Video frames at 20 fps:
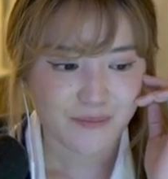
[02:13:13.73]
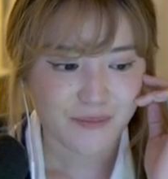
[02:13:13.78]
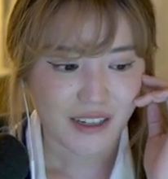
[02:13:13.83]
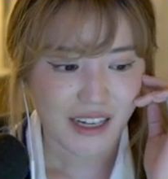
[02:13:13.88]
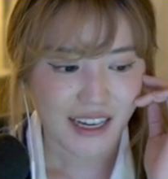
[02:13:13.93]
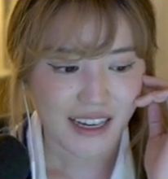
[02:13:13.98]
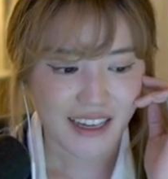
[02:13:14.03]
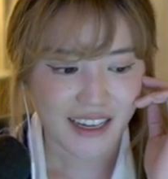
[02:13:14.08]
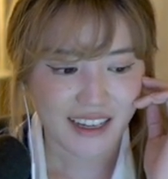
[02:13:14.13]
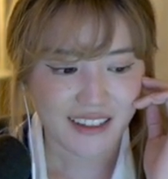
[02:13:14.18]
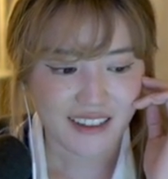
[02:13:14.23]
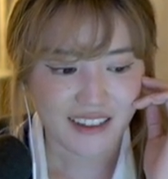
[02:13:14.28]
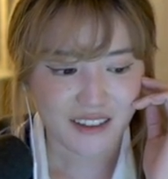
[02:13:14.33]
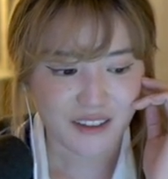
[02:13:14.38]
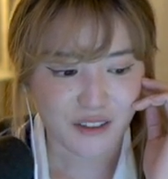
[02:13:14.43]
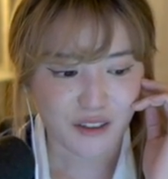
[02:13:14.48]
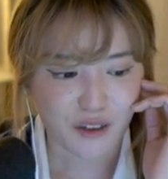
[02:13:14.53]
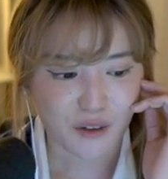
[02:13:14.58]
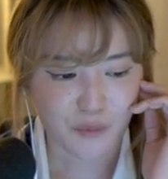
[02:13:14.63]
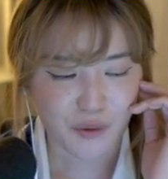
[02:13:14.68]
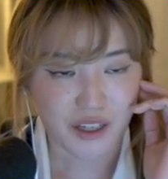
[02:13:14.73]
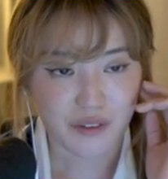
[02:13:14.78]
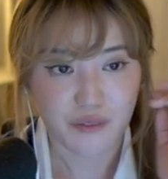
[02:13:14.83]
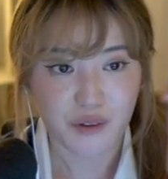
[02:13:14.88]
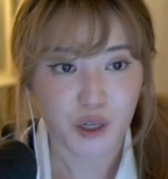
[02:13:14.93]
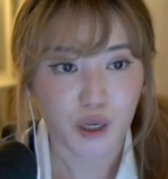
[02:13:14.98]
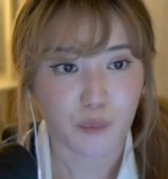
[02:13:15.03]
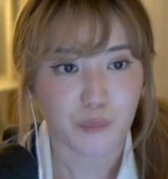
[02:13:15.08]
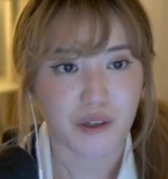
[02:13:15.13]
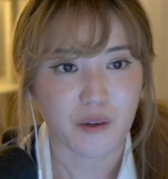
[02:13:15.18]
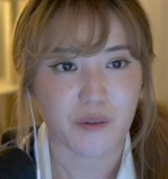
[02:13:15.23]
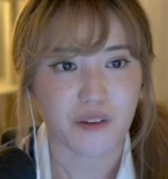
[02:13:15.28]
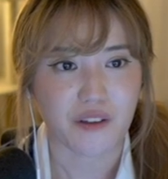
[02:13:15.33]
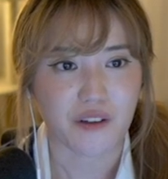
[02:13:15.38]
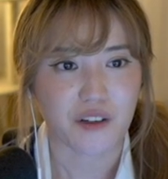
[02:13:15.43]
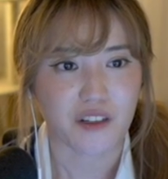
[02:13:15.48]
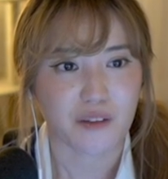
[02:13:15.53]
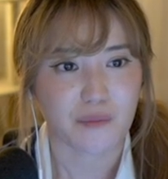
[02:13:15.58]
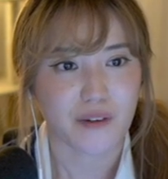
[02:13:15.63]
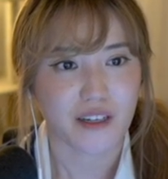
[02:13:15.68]
I had like no way of coping with
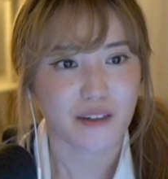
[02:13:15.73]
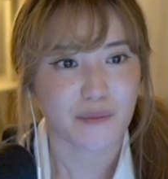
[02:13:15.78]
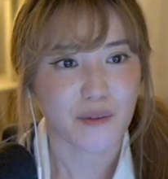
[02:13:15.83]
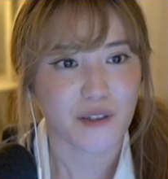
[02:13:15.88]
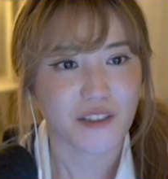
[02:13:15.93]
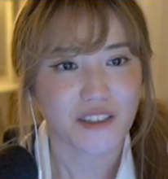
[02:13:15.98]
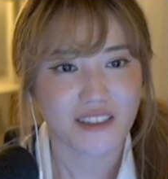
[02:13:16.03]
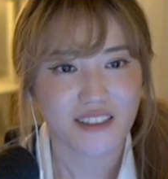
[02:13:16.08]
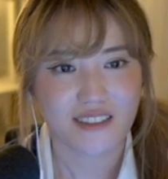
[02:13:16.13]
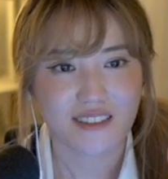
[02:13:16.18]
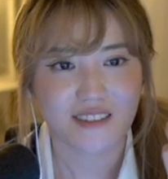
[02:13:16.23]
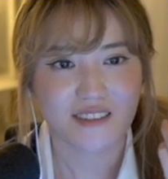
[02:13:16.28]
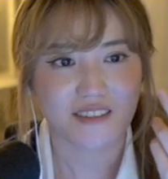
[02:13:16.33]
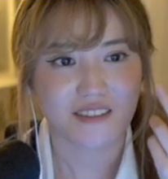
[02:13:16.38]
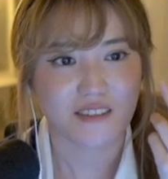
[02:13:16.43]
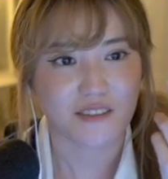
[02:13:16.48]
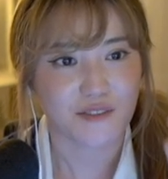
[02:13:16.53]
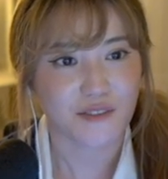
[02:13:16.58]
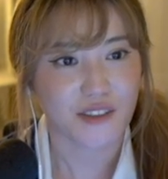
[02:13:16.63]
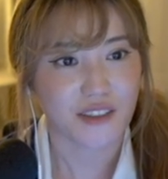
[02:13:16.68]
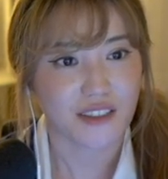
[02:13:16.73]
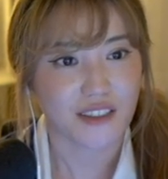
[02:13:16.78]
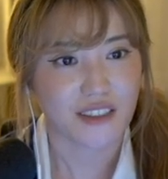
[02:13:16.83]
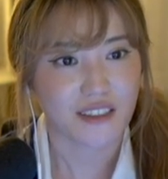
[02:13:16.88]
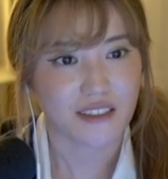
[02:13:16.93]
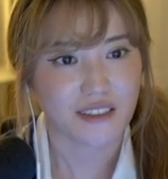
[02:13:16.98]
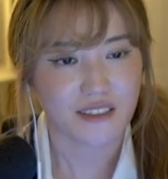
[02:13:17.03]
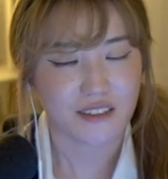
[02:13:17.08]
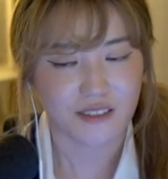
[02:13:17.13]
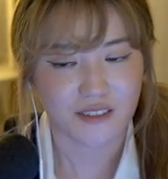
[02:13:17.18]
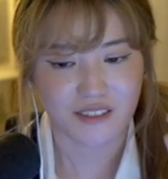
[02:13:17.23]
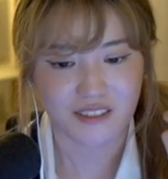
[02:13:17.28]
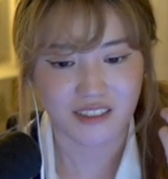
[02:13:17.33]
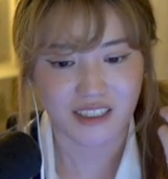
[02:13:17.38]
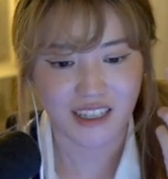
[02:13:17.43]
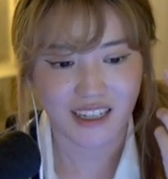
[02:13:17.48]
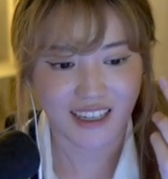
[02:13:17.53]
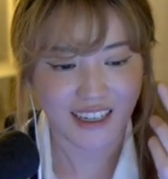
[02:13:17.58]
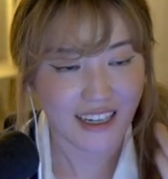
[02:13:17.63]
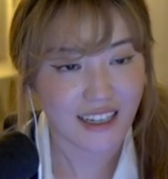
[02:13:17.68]
all of my emotions or feelings or
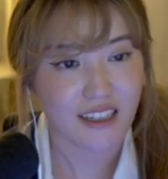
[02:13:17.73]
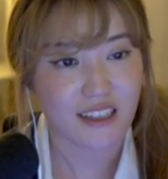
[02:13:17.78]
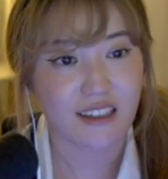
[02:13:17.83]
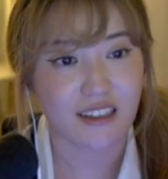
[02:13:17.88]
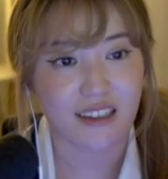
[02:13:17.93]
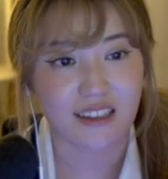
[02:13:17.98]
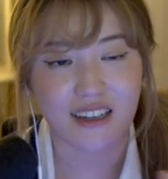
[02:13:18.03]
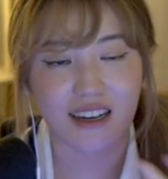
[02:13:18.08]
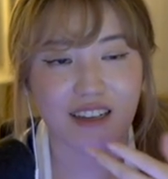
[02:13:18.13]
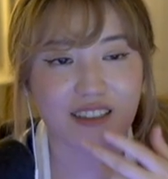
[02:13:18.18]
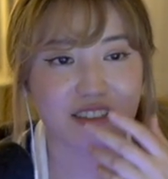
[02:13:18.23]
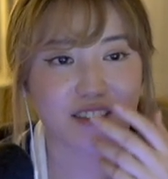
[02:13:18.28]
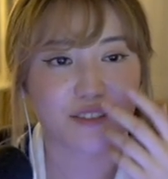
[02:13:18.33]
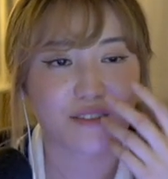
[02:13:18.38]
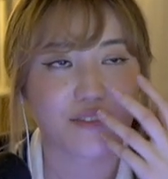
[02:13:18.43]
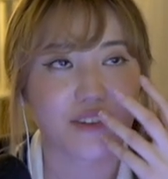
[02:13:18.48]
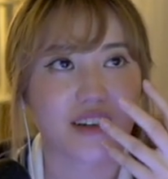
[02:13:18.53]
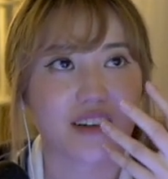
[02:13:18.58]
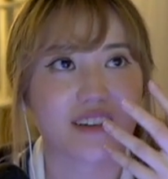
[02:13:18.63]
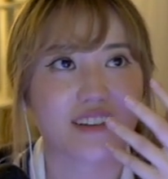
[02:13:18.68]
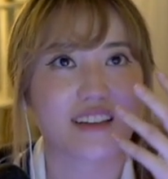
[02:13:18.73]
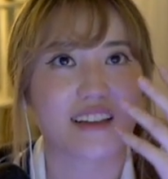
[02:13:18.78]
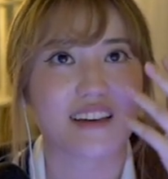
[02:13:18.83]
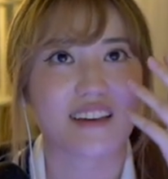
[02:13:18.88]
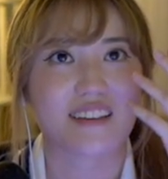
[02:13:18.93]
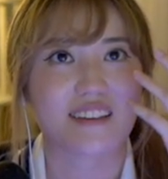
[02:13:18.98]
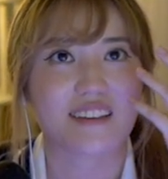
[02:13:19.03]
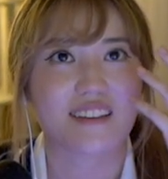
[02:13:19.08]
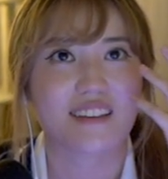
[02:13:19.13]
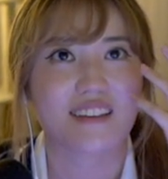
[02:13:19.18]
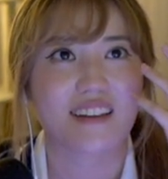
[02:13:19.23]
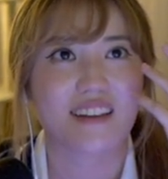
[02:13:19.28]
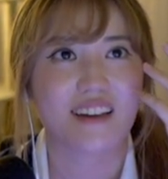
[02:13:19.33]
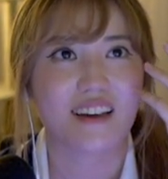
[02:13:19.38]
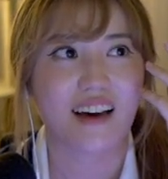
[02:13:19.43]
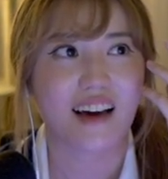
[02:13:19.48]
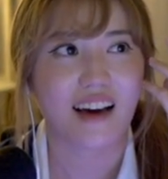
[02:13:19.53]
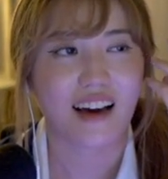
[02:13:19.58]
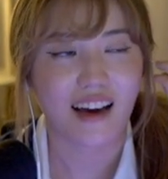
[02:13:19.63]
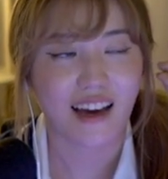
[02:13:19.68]
anything. I just felt like
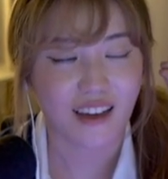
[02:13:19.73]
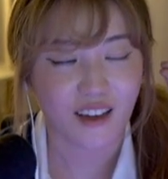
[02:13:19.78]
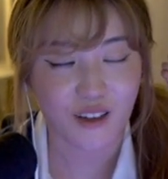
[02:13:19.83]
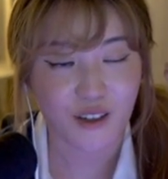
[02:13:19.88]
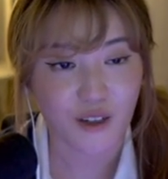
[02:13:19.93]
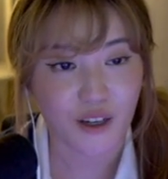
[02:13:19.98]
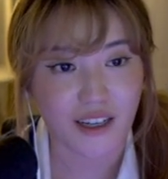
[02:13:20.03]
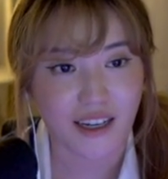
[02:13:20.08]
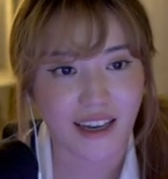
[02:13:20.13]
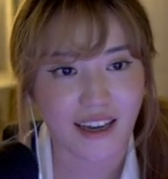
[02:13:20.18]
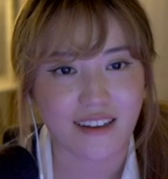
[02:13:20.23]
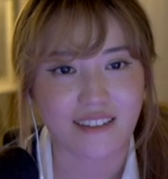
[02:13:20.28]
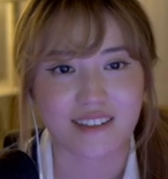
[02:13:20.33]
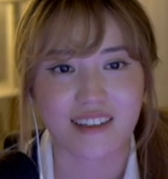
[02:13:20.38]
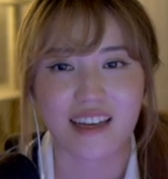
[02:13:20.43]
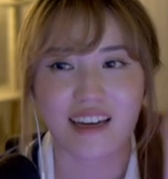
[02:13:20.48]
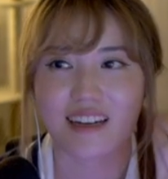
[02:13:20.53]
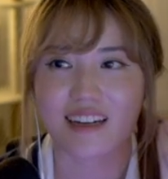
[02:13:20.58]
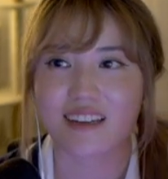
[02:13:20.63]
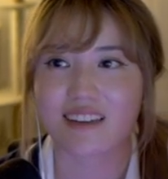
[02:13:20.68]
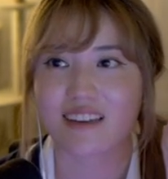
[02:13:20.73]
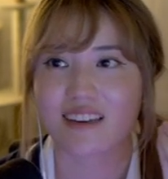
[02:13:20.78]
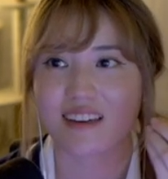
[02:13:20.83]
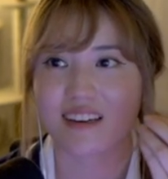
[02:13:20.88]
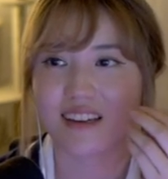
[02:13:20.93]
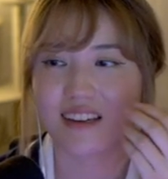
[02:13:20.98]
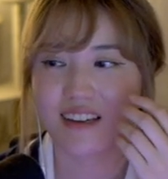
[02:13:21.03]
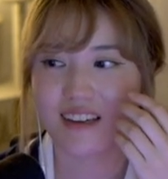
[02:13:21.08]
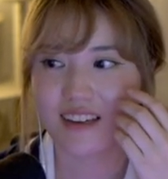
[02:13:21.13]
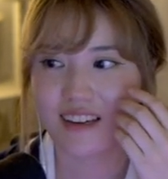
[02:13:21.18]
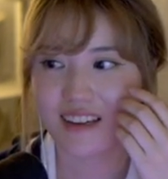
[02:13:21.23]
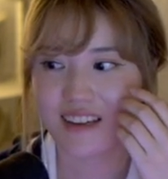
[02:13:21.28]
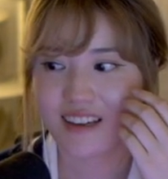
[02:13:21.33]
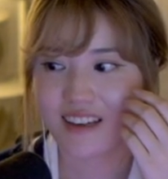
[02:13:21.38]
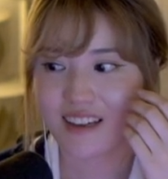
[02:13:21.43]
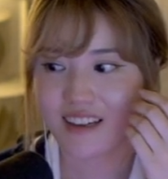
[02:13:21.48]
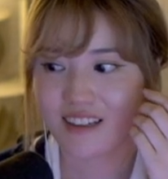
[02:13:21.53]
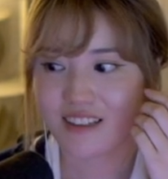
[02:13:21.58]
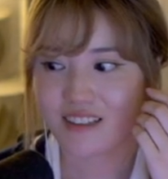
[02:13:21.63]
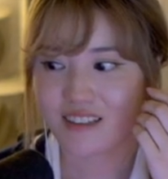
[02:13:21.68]
I could not handle anything
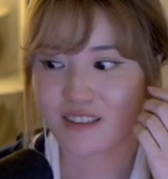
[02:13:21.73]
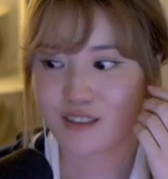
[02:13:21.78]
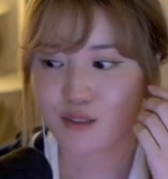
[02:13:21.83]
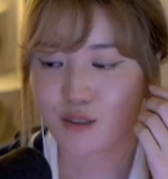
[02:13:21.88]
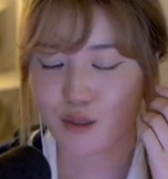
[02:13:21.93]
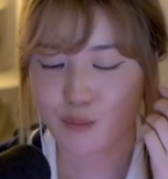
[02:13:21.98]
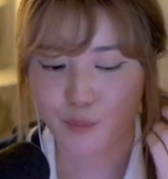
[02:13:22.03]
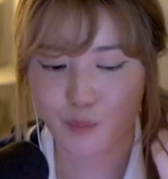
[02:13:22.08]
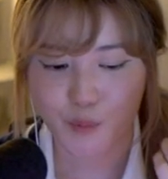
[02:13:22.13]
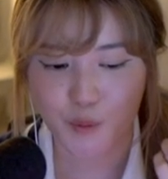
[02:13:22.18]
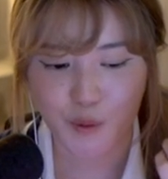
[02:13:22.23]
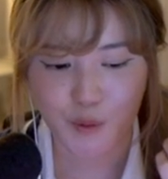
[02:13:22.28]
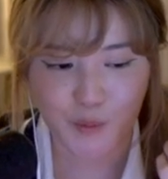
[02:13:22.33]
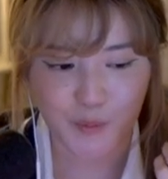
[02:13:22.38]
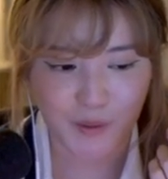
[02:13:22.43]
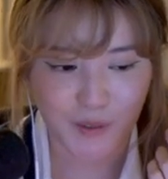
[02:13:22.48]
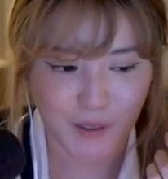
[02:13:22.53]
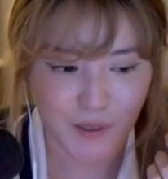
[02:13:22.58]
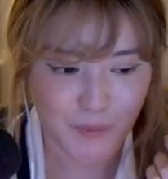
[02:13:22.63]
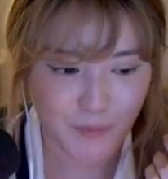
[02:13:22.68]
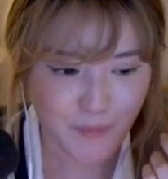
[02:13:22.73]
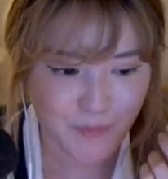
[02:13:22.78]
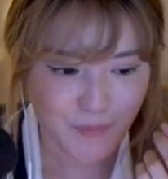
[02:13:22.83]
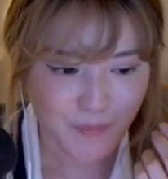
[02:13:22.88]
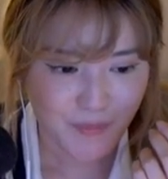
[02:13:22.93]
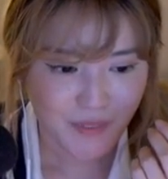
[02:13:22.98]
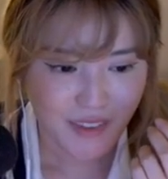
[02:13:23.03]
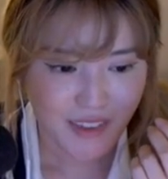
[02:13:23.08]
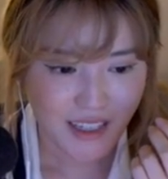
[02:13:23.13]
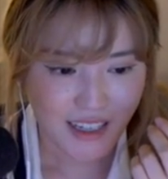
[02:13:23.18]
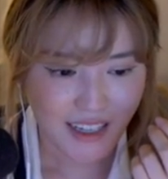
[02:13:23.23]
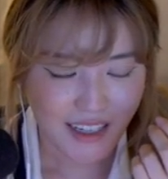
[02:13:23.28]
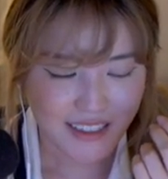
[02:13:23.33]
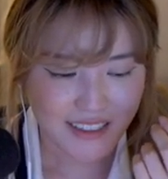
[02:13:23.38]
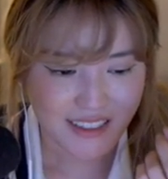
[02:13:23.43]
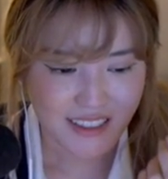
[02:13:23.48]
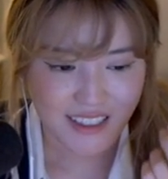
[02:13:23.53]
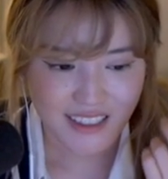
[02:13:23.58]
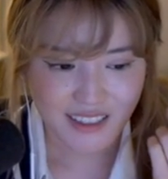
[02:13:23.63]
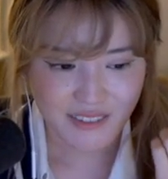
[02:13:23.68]
to the point where I
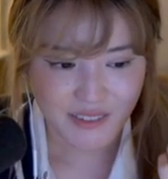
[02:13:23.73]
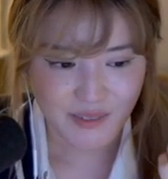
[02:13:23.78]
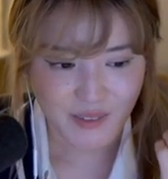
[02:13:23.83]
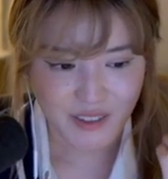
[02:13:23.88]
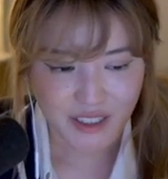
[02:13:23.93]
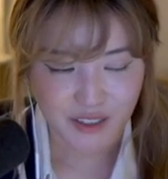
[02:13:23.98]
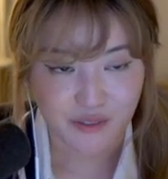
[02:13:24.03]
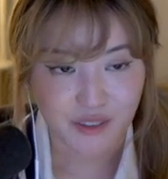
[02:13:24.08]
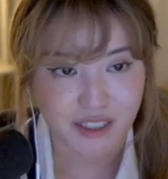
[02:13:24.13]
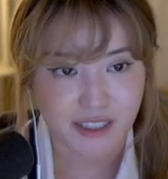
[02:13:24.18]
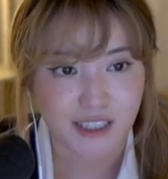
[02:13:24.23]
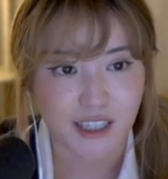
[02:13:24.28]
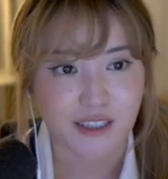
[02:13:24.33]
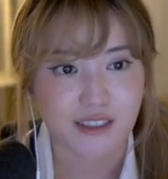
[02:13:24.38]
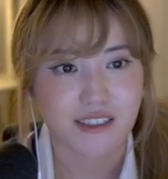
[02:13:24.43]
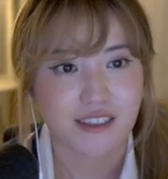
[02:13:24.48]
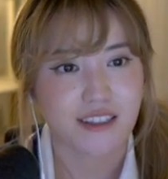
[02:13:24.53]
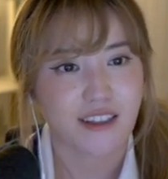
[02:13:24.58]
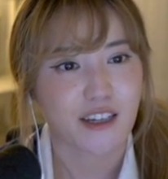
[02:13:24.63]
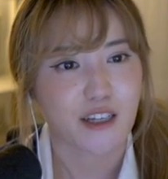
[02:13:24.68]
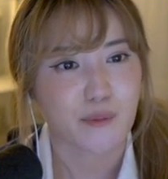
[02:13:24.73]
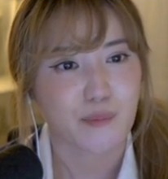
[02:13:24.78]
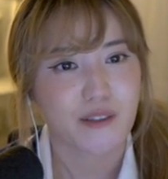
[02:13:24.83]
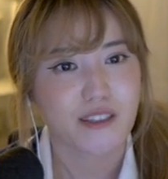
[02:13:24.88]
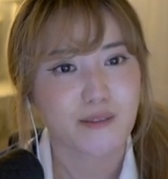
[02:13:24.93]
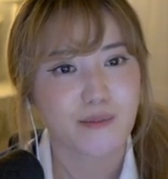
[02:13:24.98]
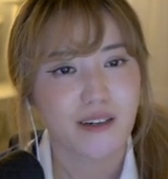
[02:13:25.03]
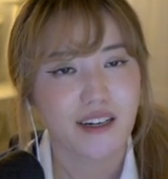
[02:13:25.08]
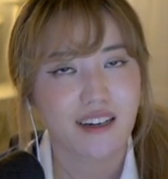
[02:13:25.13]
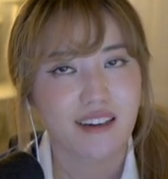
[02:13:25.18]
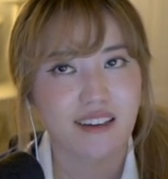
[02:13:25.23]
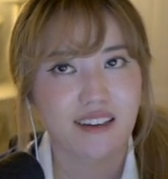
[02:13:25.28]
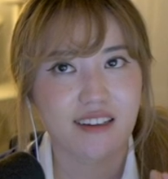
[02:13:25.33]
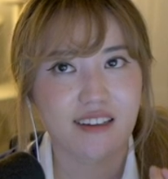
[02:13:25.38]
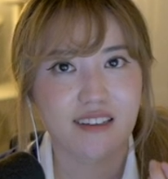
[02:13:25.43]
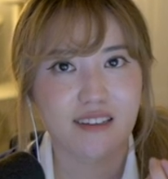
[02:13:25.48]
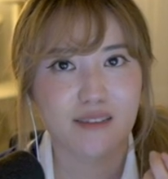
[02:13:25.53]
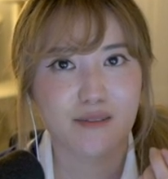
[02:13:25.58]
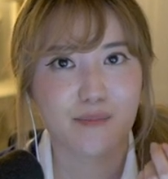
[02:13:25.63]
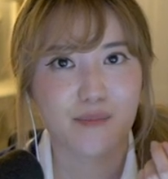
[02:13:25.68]
didn't even want to reach out to a therapist back
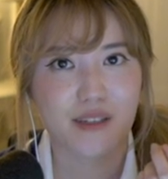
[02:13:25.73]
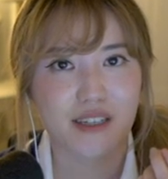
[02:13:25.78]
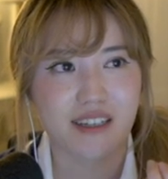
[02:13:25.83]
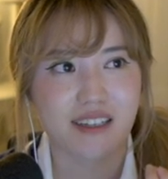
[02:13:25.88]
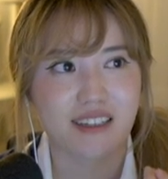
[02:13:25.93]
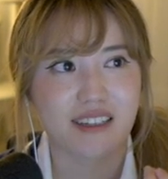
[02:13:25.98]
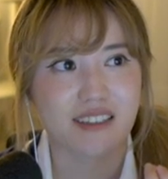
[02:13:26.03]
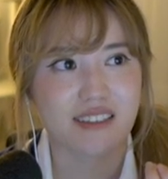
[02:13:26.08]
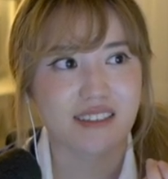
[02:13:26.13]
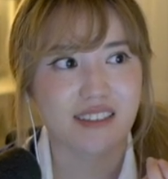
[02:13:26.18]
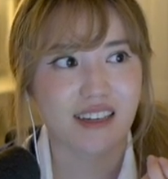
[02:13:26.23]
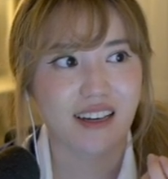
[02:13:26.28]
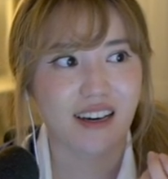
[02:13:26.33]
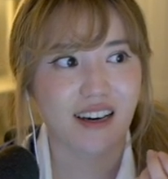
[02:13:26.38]
then because